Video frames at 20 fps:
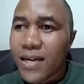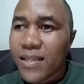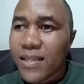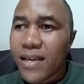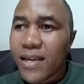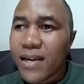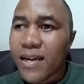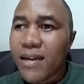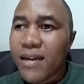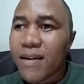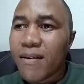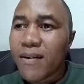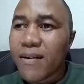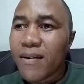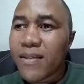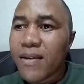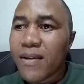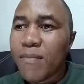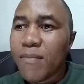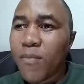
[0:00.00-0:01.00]
the,
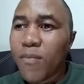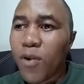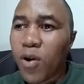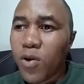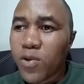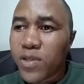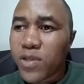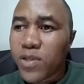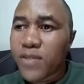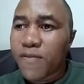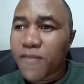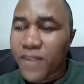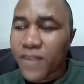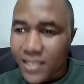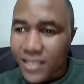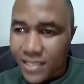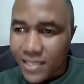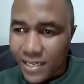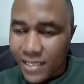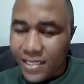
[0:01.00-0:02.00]
the most
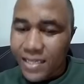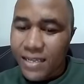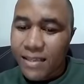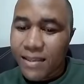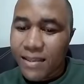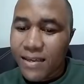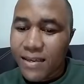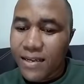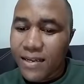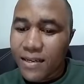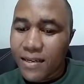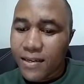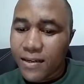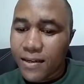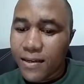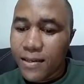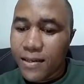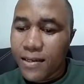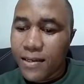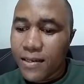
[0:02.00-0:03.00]
frustrating thing
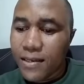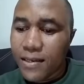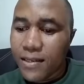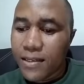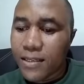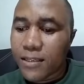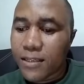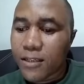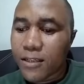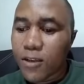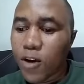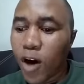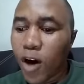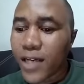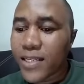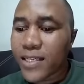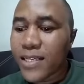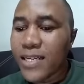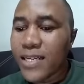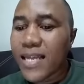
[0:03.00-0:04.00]
is
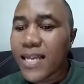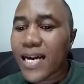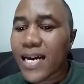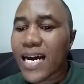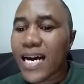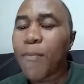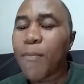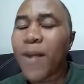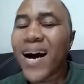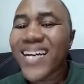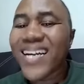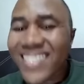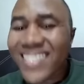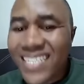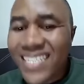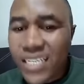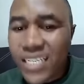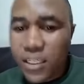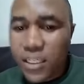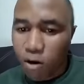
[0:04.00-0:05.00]
not in the
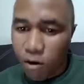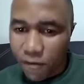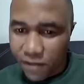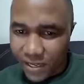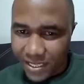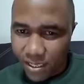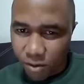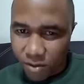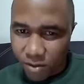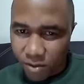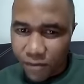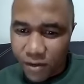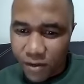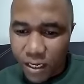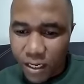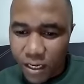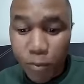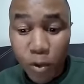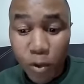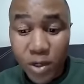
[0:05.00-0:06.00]
capacity of the South
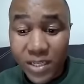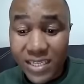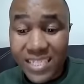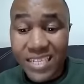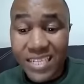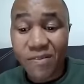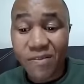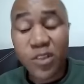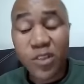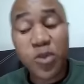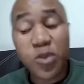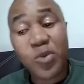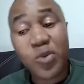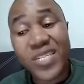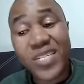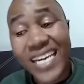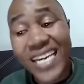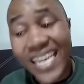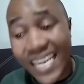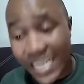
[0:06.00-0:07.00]
African Police Service to
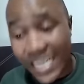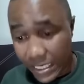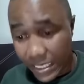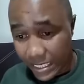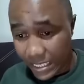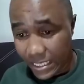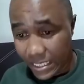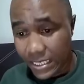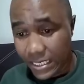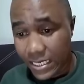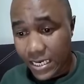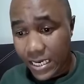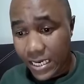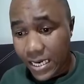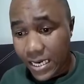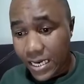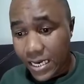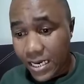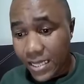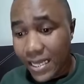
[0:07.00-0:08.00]
change.
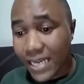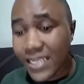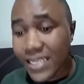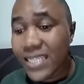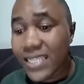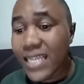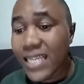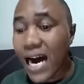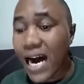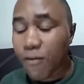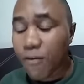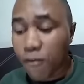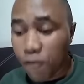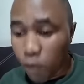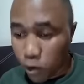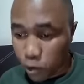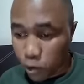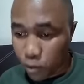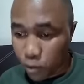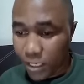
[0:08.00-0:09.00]
That is the
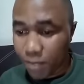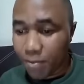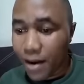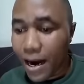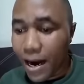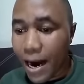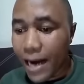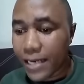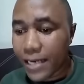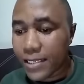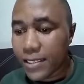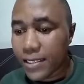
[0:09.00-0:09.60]
unfortunate part